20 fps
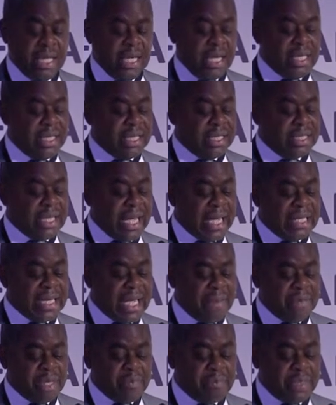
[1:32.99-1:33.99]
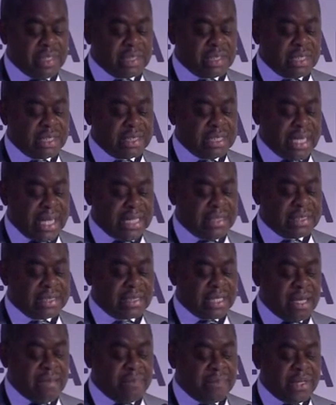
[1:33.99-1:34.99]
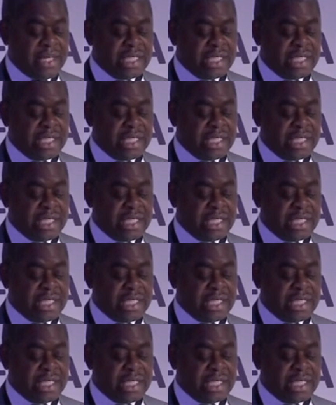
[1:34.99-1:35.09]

in a dynamic business landscape